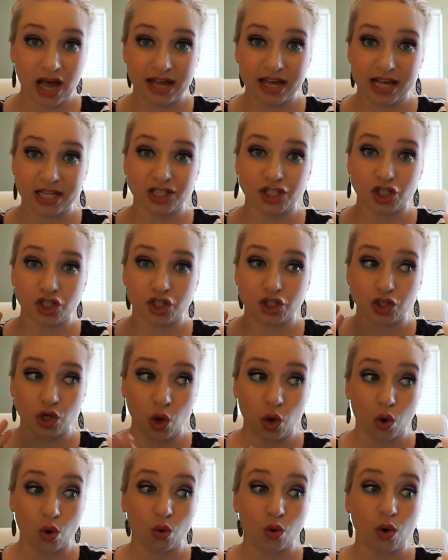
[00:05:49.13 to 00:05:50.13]
I got
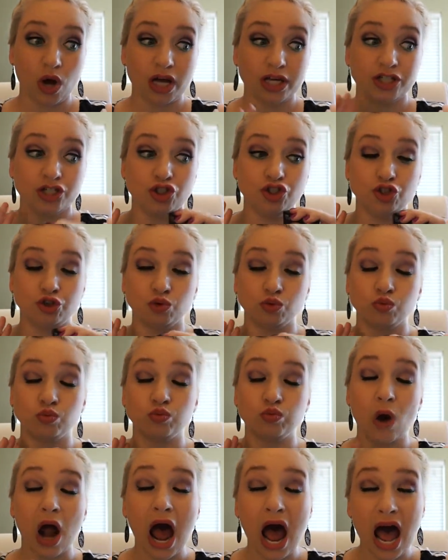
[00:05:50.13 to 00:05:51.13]
so
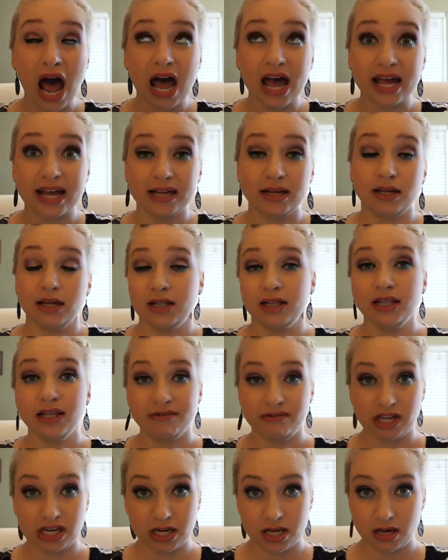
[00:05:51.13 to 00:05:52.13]
dry
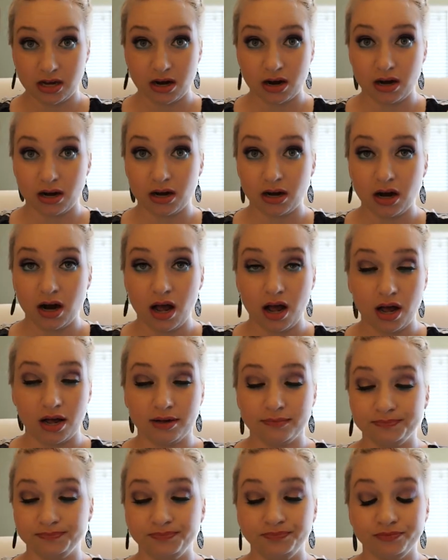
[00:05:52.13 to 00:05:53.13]
living here.
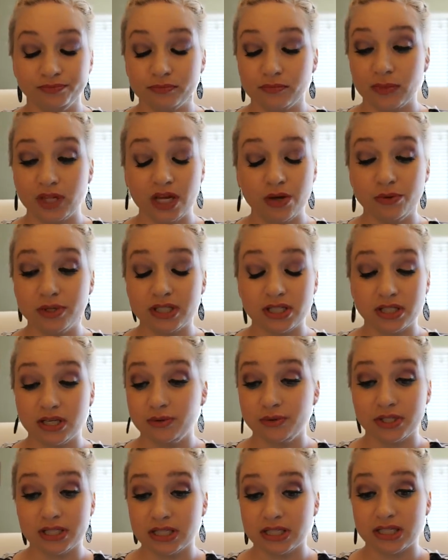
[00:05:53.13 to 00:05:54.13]
It
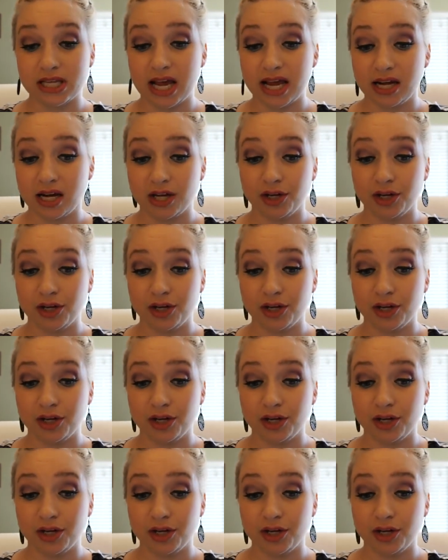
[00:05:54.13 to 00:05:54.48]
was insane.